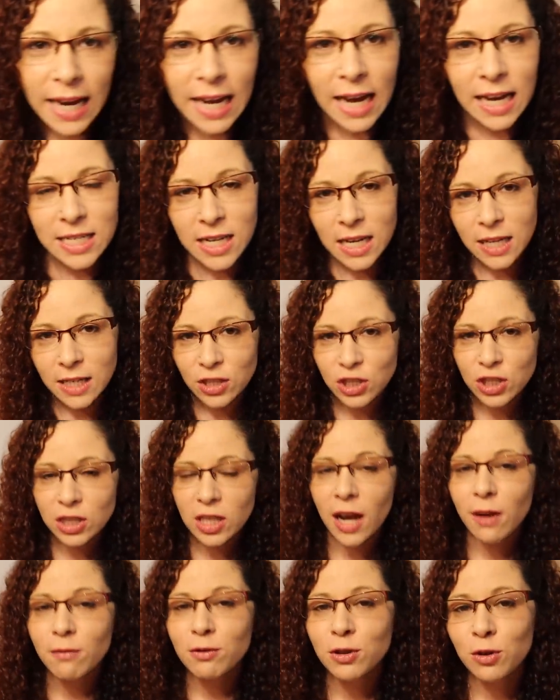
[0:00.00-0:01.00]
I got done in
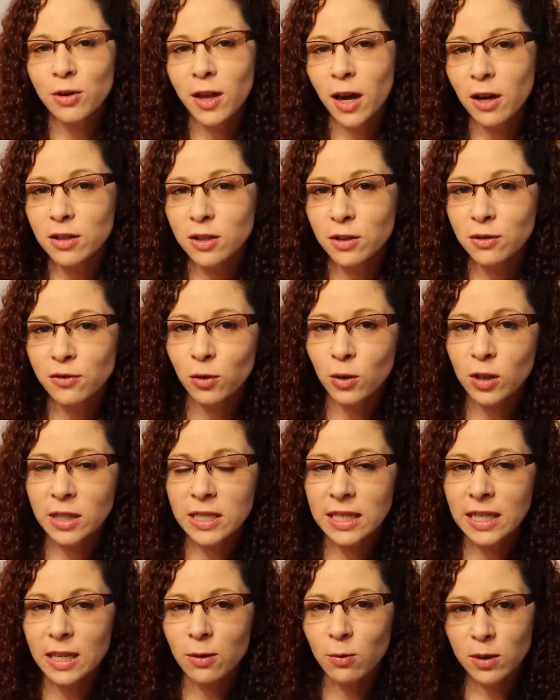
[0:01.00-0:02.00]
July of two thousand
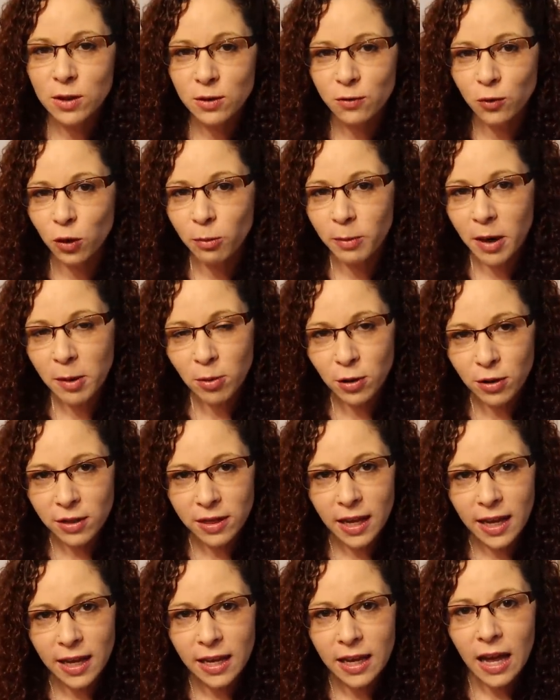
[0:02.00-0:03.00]
fourteen. It was for my
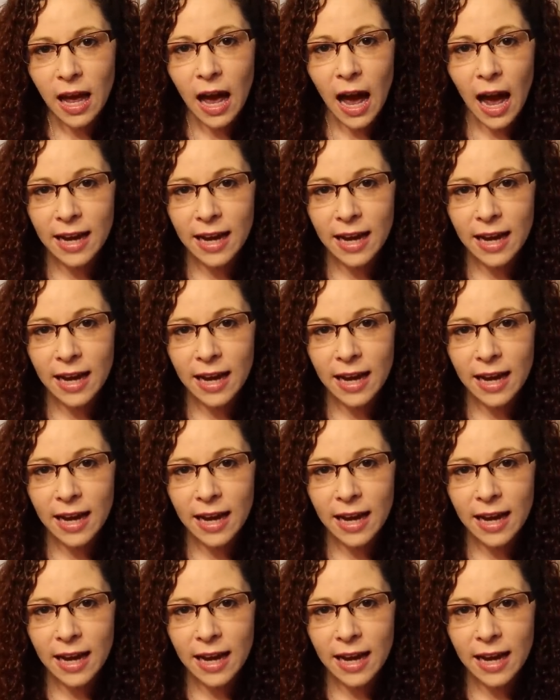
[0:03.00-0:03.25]
birthday.